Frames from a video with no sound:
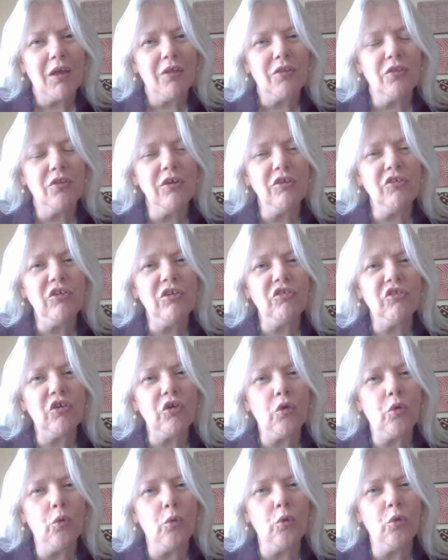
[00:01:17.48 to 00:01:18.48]
This is a
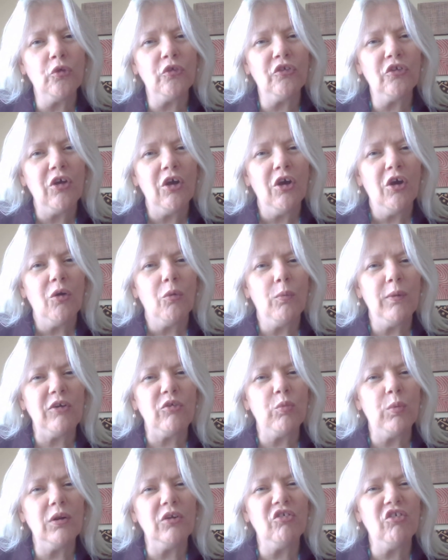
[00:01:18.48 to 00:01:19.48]
course
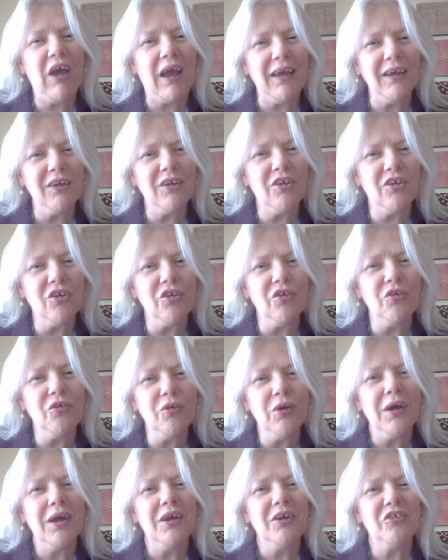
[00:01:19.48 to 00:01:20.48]
which will take
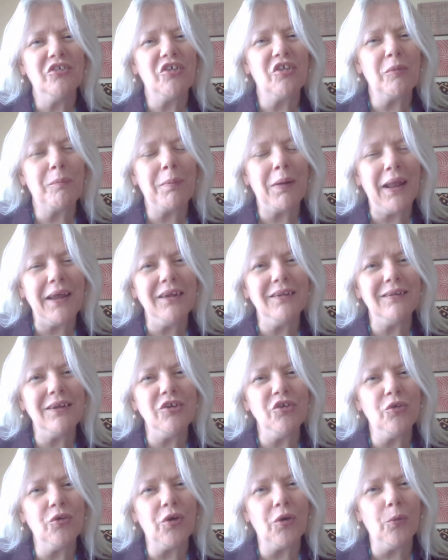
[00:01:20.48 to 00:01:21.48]
you to the place in
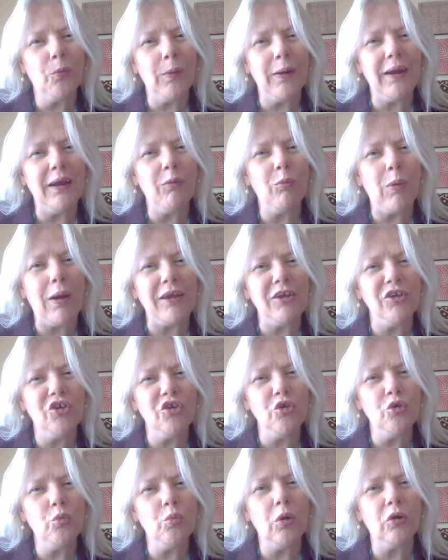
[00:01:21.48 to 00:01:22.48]
your career where
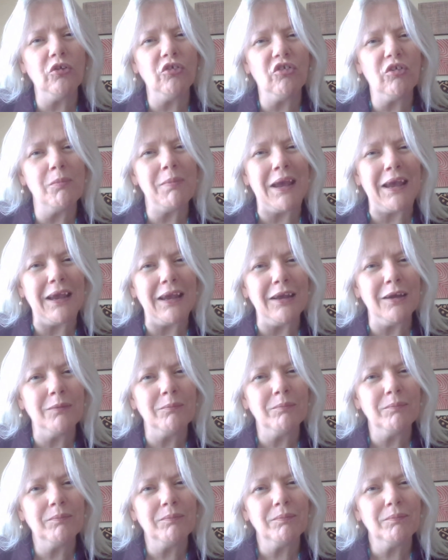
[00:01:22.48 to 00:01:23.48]
you want to be.
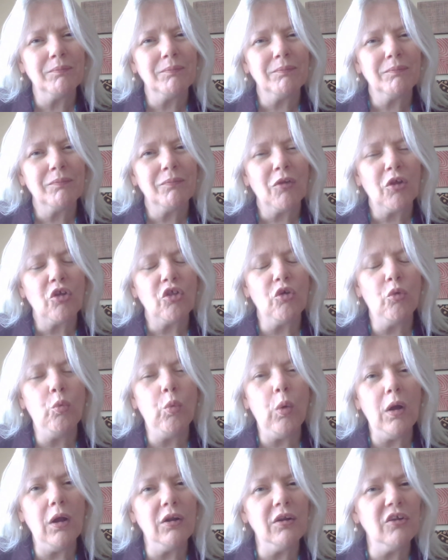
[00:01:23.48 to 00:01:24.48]
The
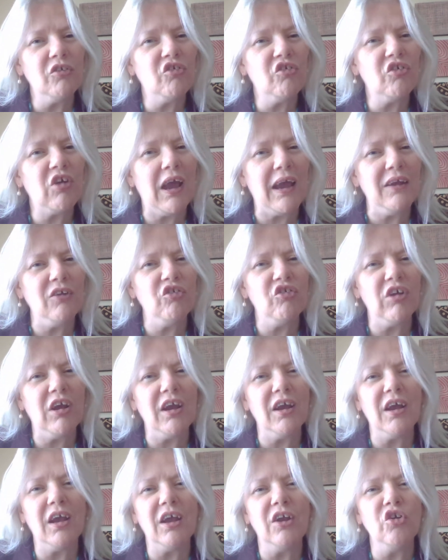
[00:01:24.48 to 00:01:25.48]
world is
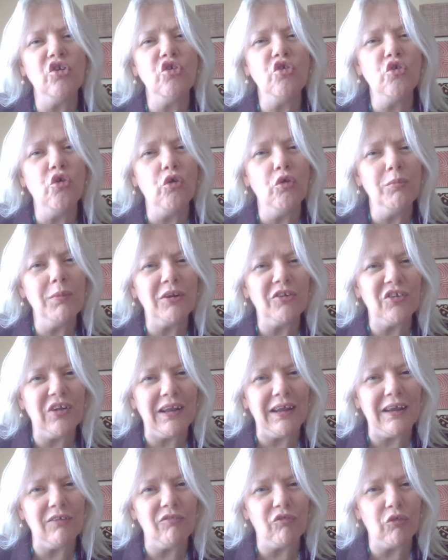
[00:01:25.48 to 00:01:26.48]
changing
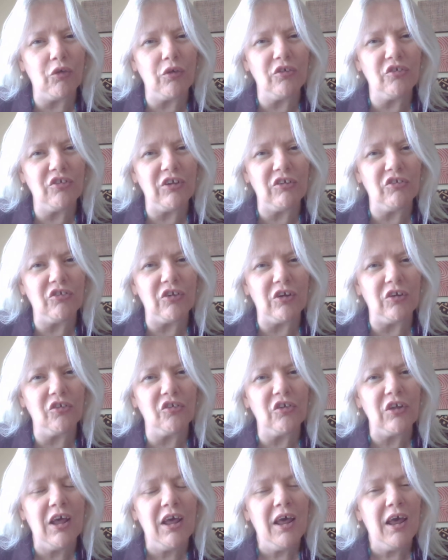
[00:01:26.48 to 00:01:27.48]
enormously for
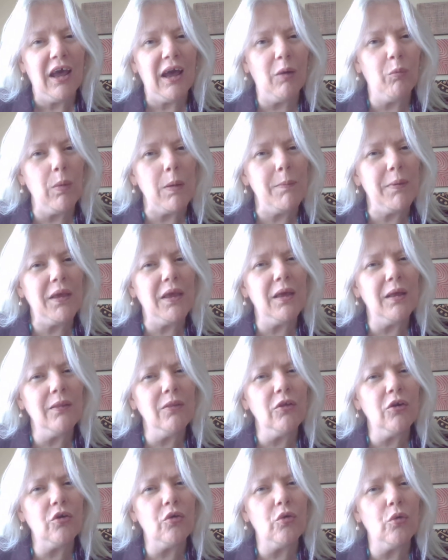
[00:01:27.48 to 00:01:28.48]
assistants, and we begin
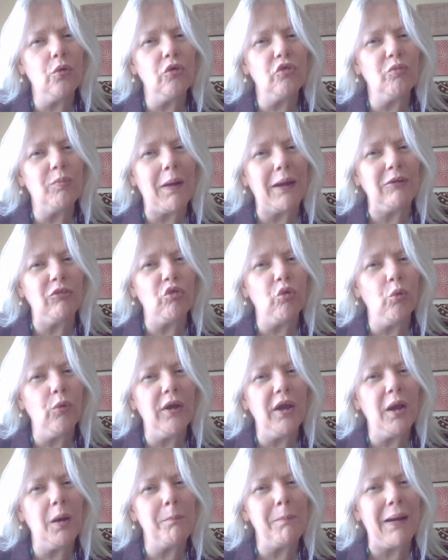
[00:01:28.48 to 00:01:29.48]
the course by
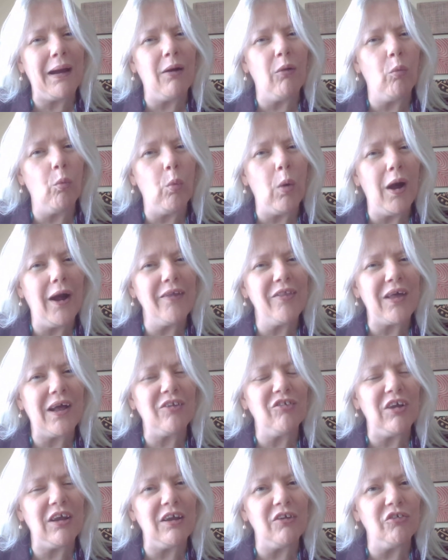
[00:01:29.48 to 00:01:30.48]
talking about why
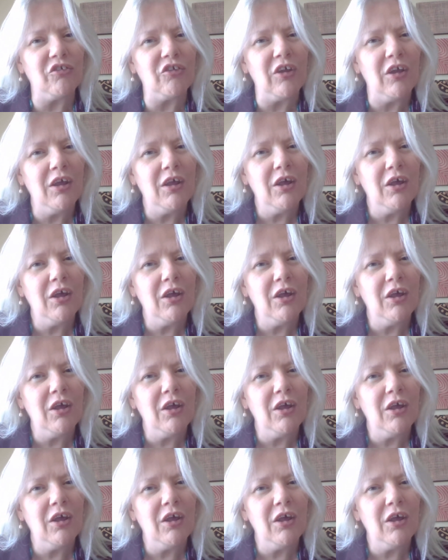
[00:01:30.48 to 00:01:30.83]
that is,